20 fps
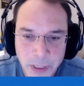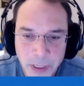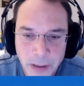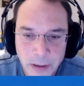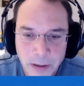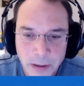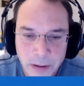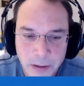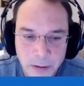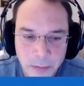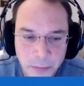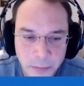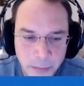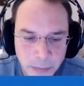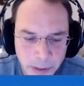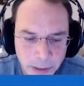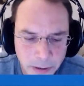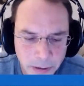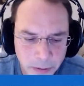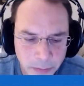
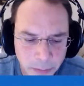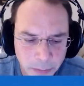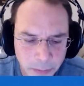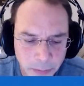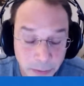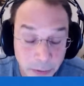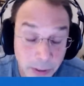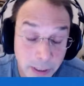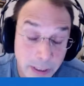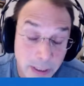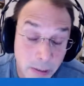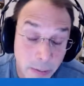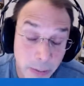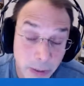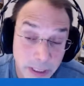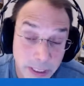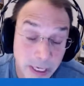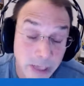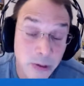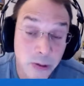or has the
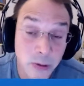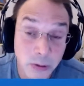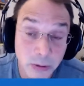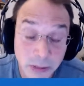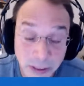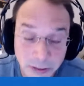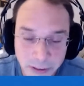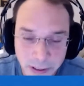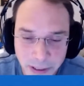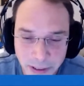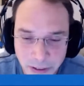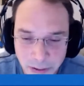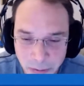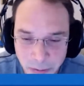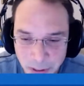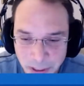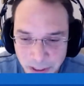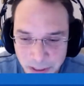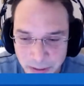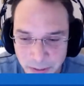potential
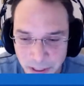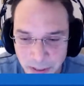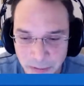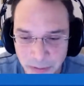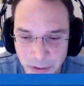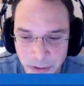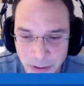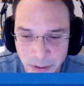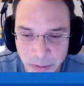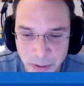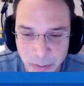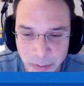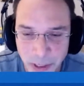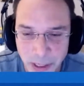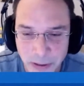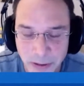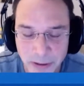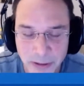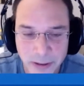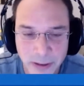anyway to definitely be
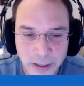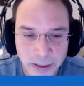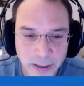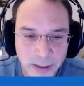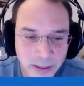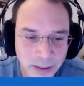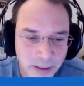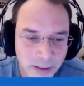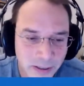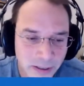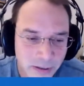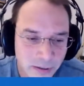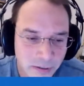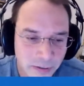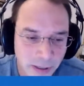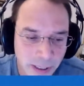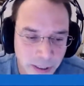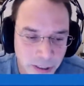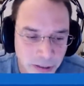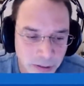better,
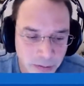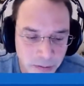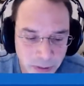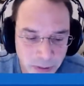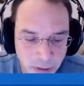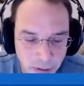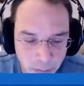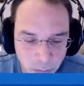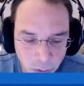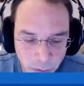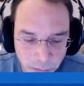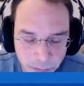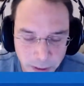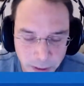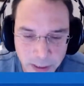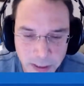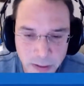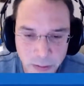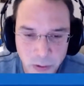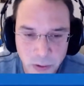flexible, more
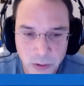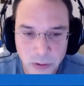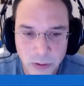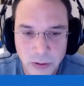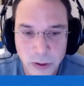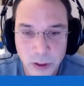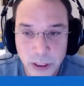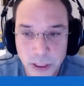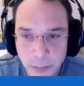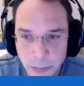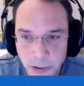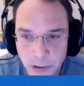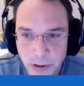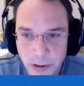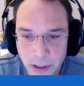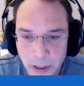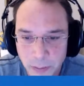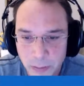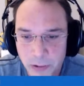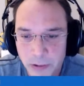flexible, cheaper to
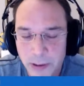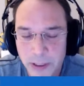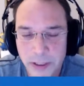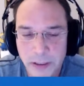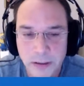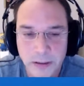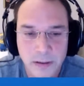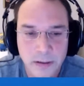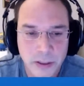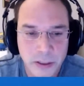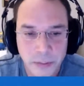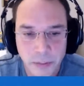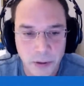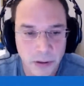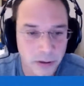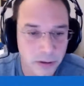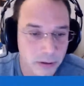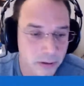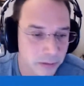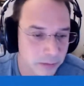operate, cheaper
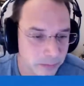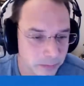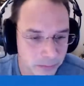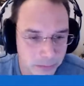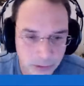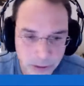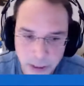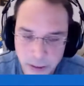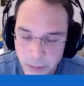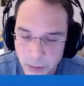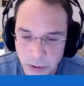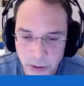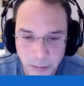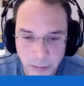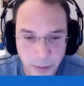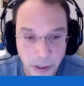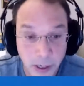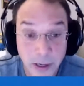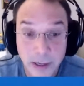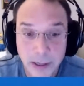to
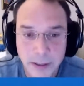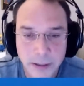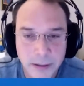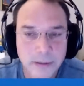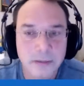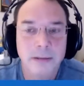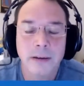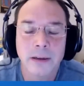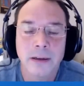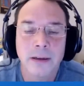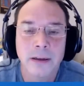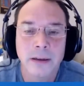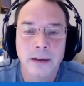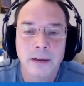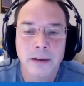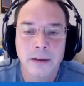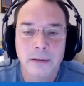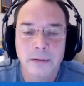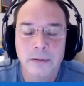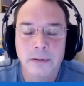buy
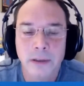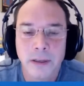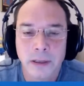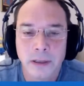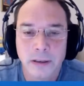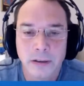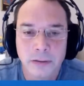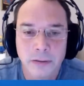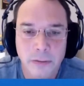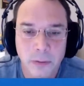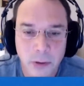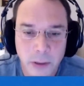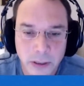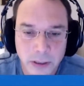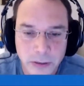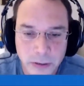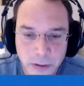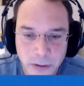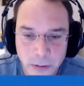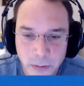for
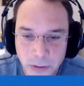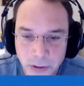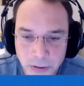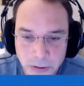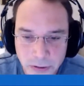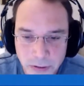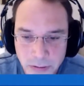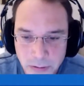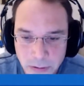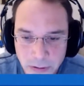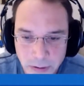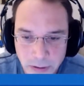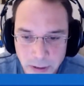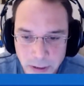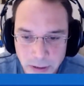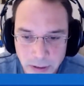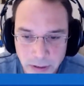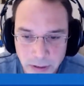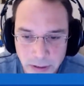consumers. So I think